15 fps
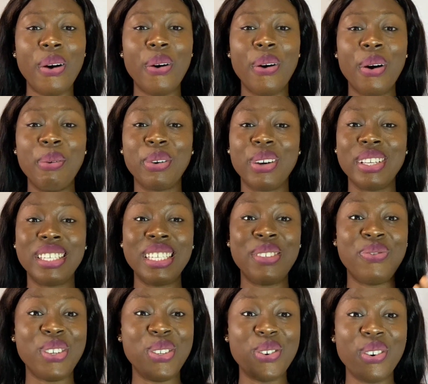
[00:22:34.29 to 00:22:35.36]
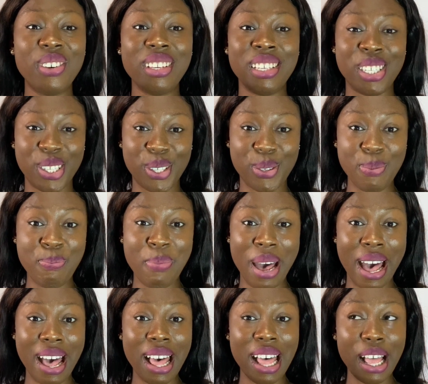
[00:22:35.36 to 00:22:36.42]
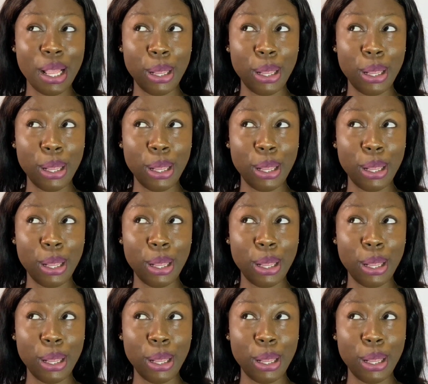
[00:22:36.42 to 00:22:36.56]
or because this video is super